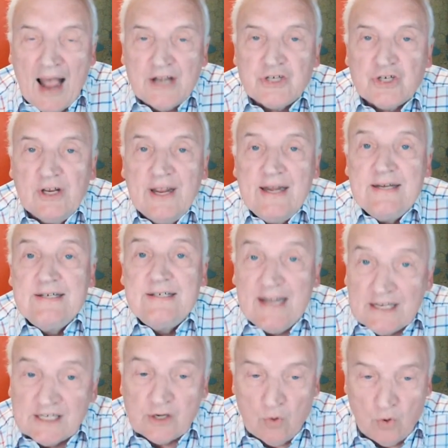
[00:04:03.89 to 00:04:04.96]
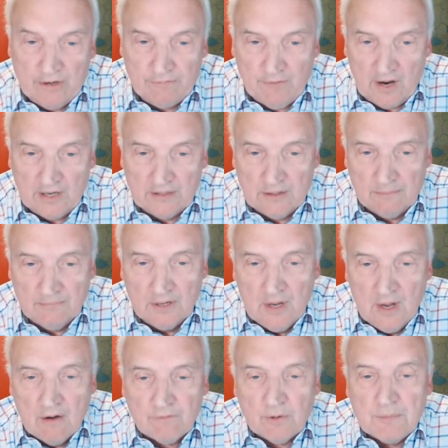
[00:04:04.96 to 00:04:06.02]
actually disqualified
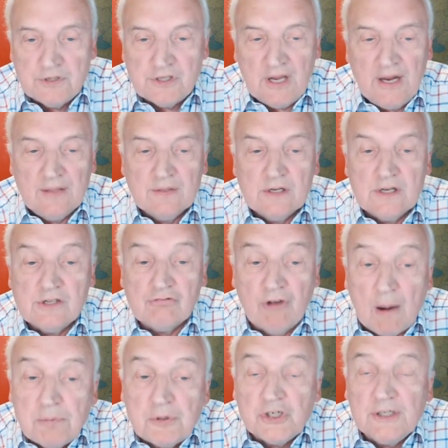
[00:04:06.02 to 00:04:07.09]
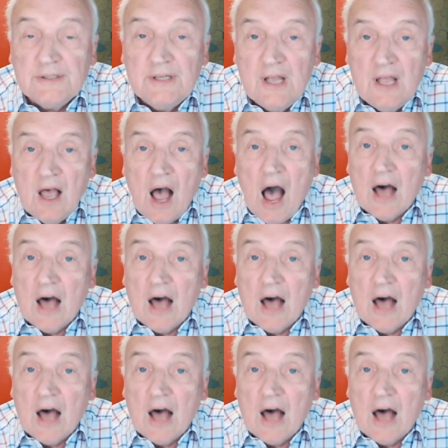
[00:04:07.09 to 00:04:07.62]
them from seeing the disruption,